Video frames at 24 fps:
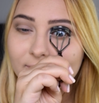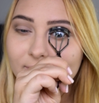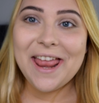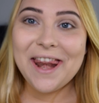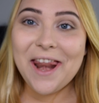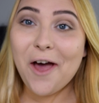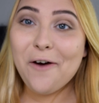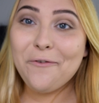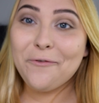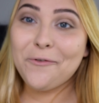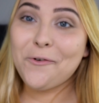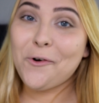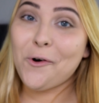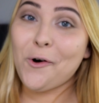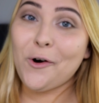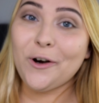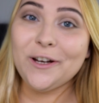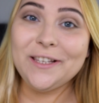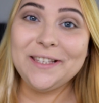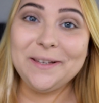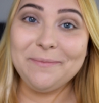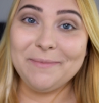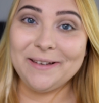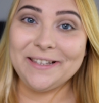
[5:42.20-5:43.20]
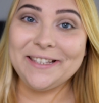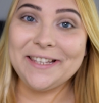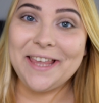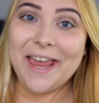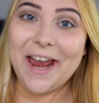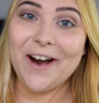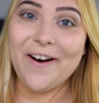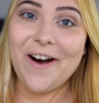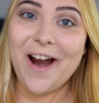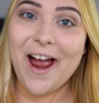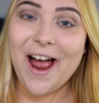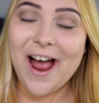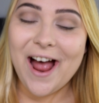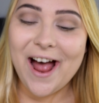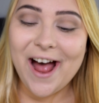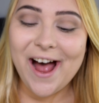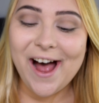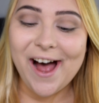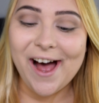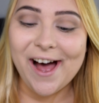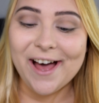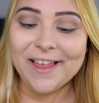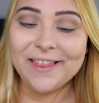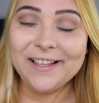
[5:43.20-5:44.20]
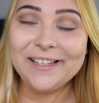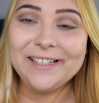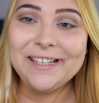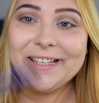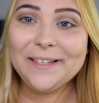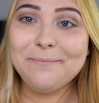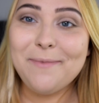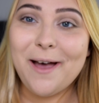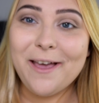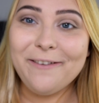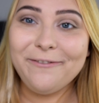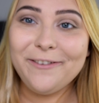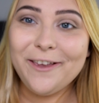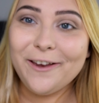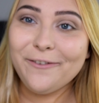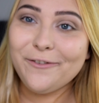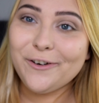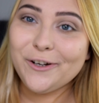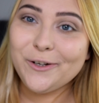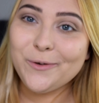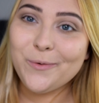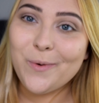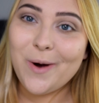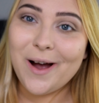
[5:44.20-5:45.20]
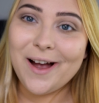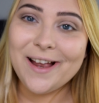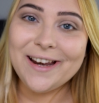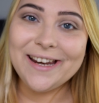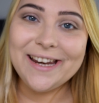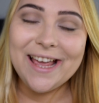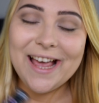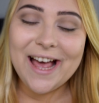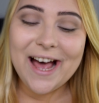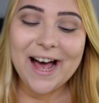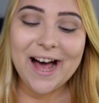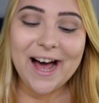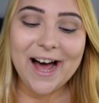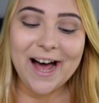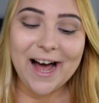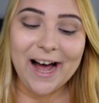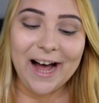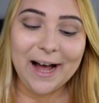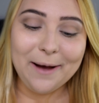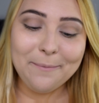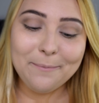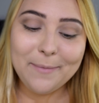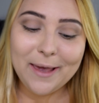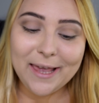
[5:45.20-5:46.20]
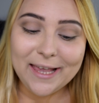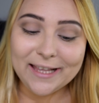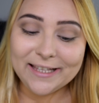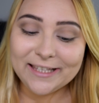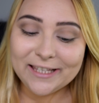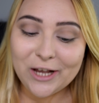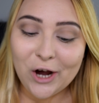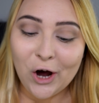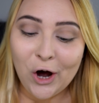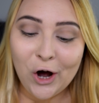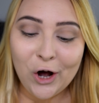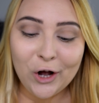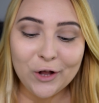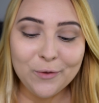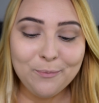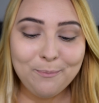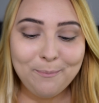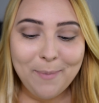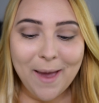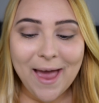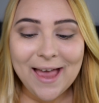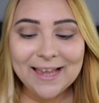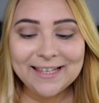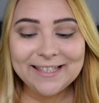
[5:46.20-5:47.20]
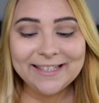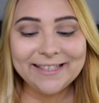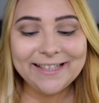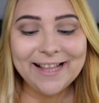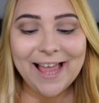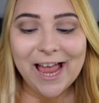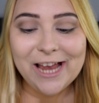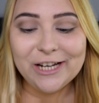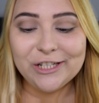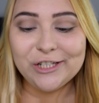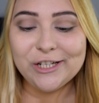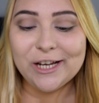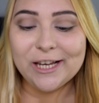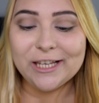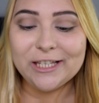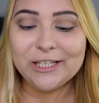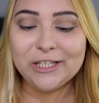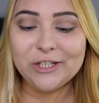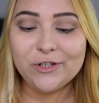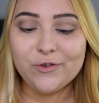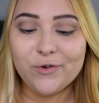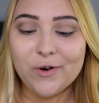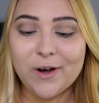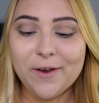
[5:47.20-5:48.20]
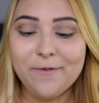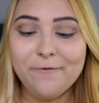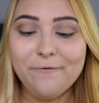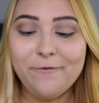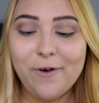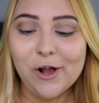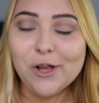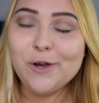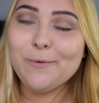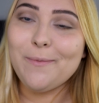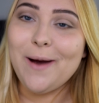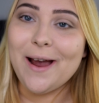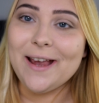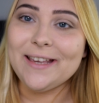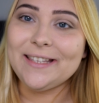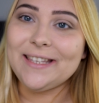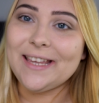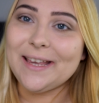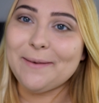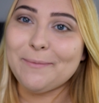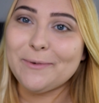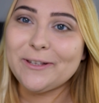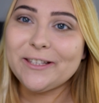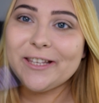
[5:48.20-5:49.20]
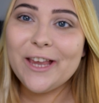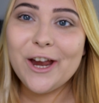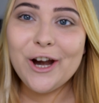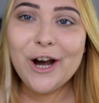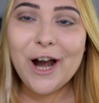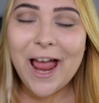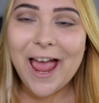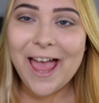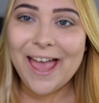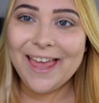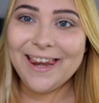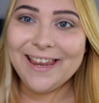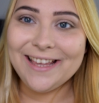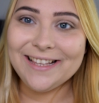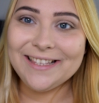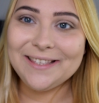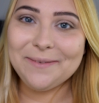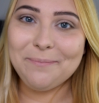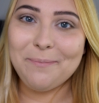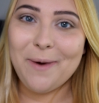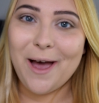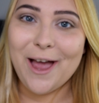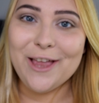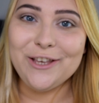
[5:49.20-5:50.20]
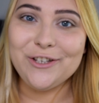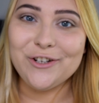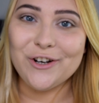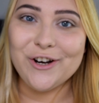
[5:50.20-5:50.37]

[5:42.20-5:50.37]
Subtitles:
And now, of course, the mascara. This is my favorite one. It's called Best Lash Extreme Volumizing Mascara and it's by